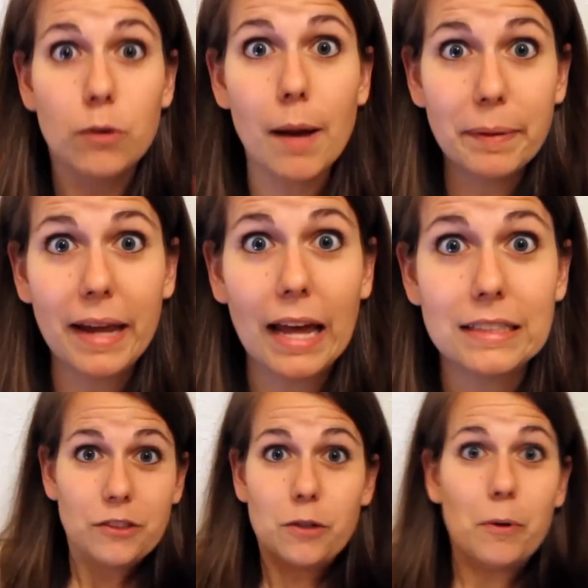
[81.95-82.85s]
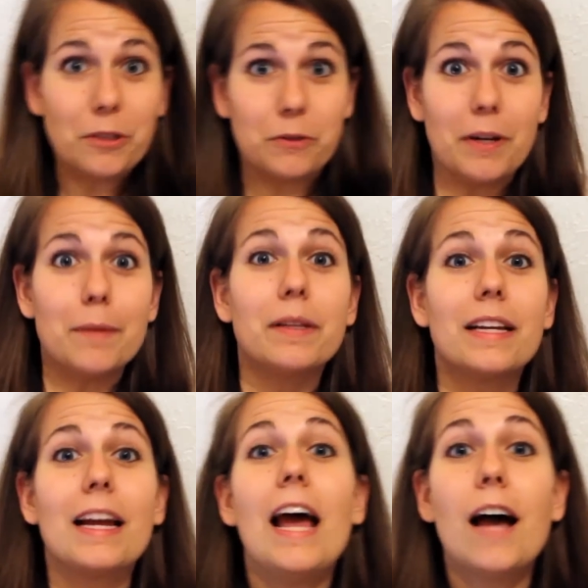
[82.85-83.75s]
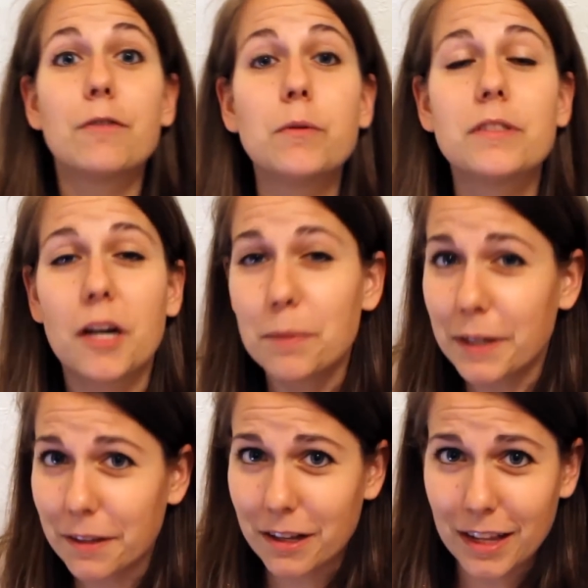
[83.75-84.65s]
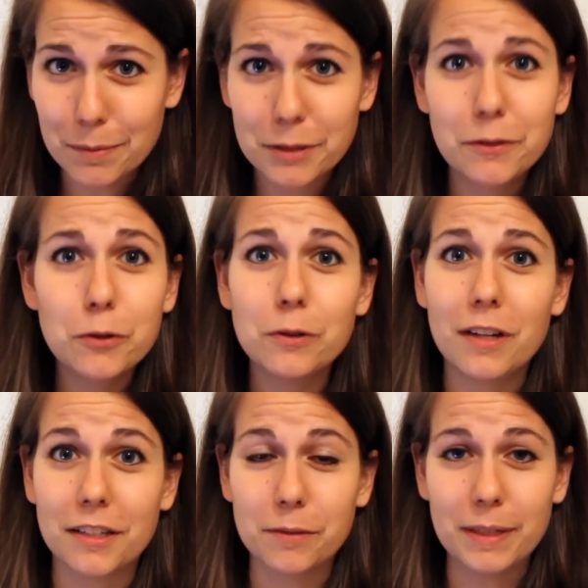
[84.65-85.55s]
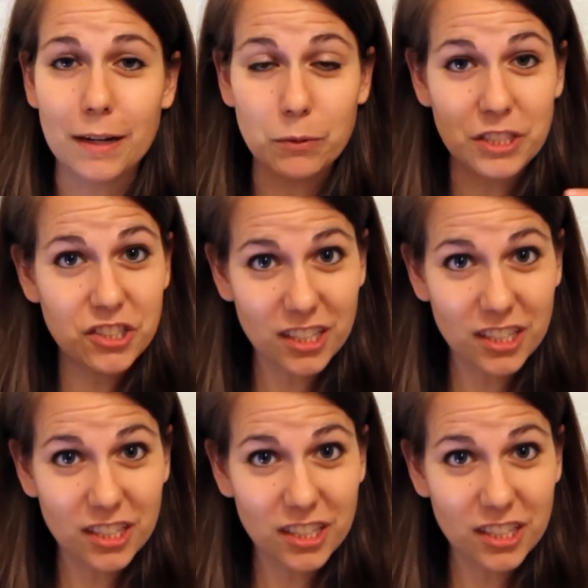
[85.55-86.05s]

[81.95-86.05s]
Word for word: Crap again! So more scrambling! Everyone's helping on the collaborative Google document, and with